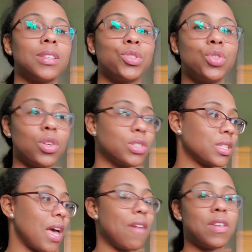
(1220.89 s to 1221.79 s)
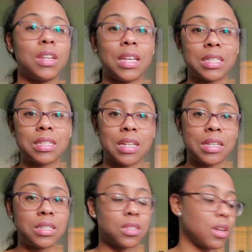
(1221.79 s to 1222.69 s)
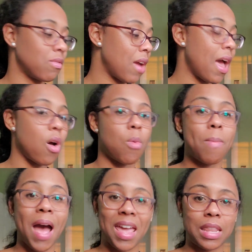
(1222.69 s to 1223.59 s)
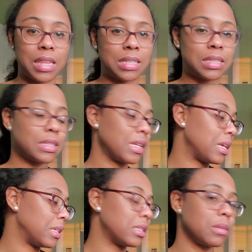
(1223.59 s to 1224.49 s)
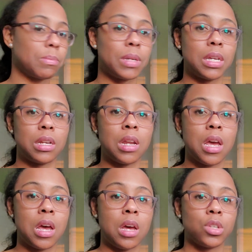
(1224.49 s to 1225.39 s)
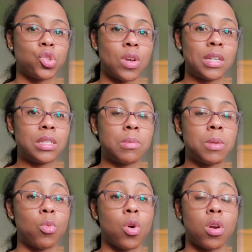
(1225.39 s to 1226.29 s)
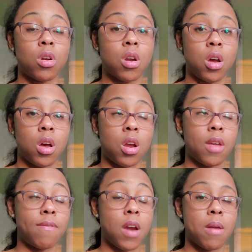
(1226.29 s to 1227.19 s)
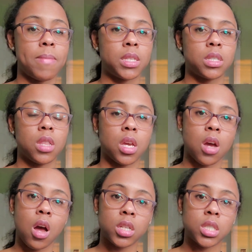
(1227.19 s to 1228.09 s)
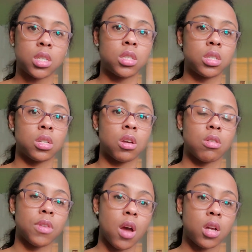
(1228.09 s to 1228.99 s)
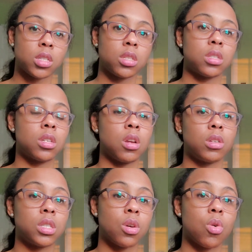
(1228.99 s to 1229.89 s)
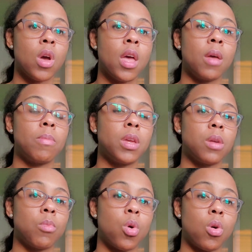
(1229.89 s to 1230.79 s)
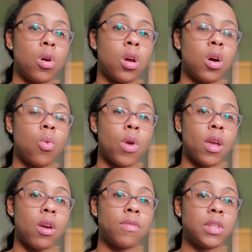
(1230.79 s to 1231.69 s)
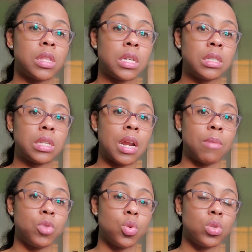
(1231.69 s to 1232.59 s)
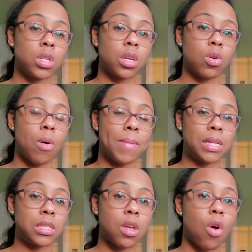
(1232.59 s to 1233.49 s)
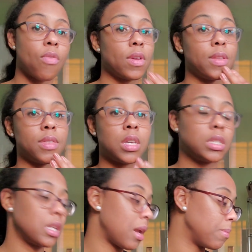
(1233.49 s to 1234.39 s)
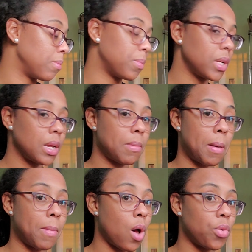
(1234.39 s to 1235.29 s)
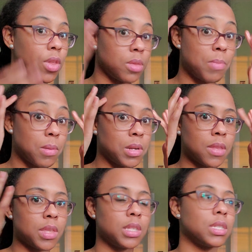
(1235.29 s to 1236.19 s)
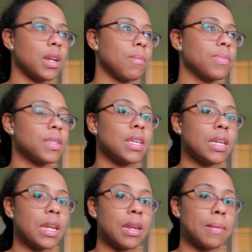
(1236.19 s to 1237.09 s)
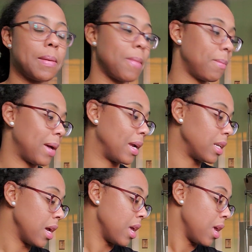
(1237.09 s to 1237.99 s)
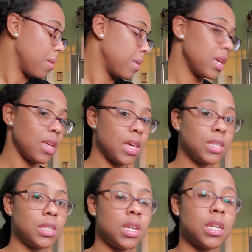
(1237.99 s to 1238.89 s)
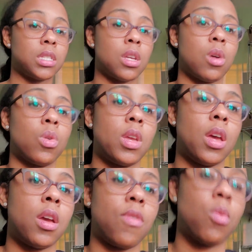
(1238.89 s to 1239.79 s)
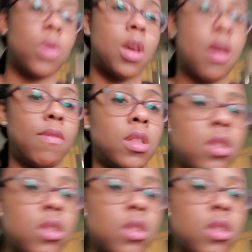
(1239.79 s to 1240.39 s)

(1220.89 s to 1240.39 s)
you know, just having less things around, buying less things, trying to be more environmentally conscious and earth conscious, and also being more aware of the things that I'm using on myself and the things that I'm putting in my mouth and maybe the things that I'm taking in my mind. But yeah, that's it. So yeah, if you want to have a